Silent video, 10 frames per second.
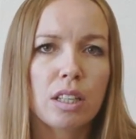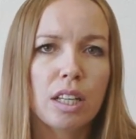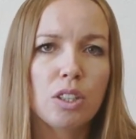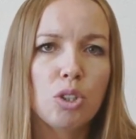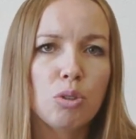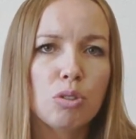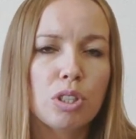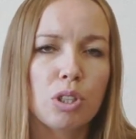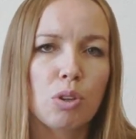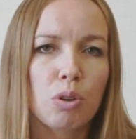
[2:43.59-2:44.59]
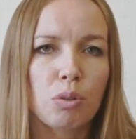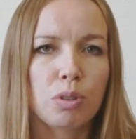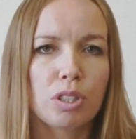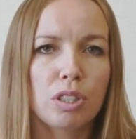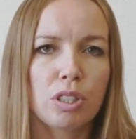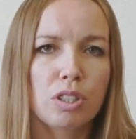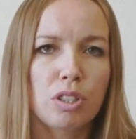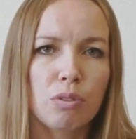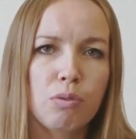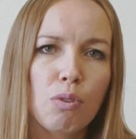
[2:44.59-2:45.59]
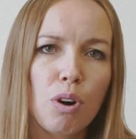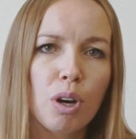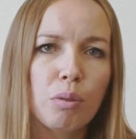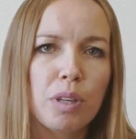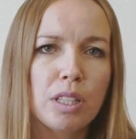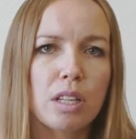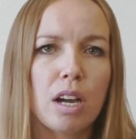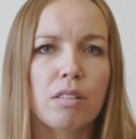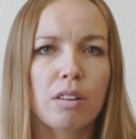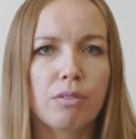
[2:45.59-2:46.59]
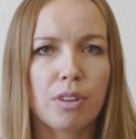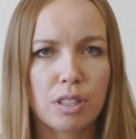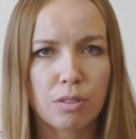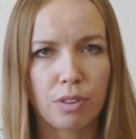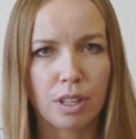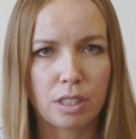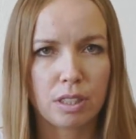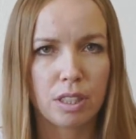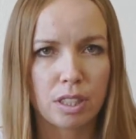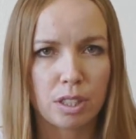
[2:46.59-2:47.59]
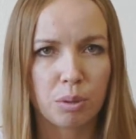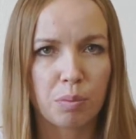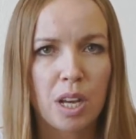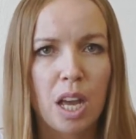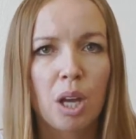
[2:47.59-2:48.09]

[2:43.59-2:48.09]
can use along with ext4 BTRFS file system.